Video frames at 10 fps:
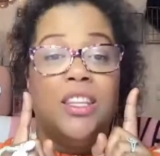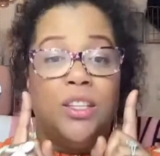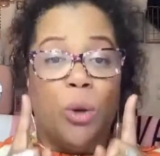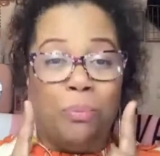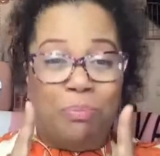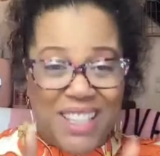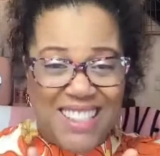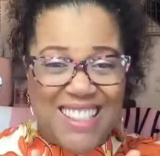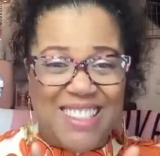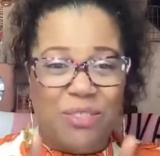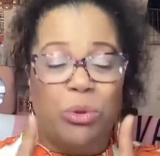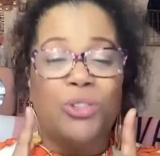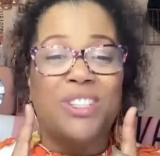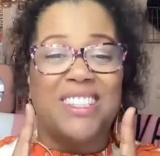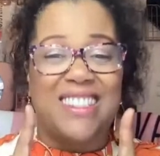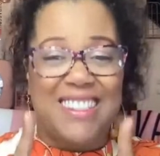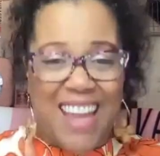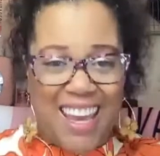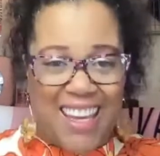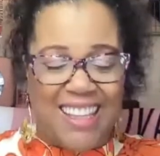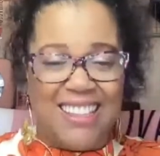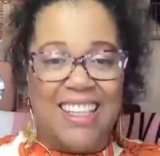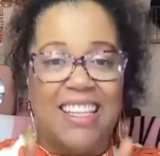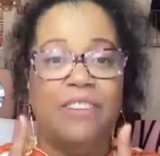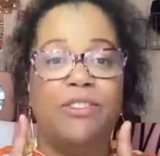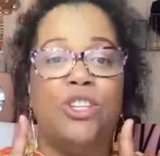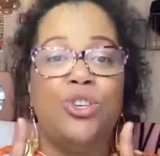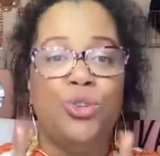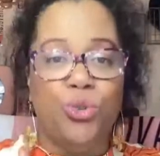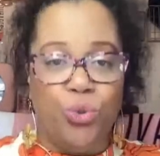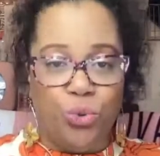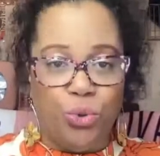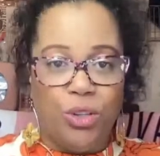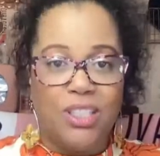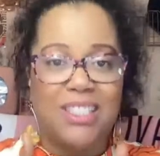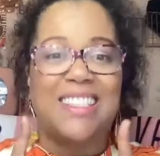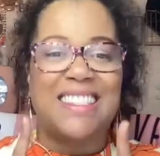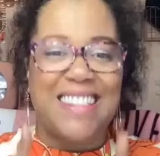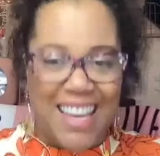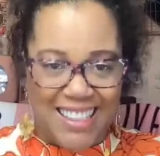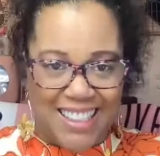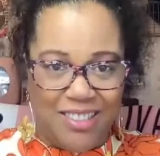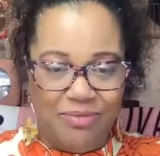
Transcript: Your business will sustain if you sustain it.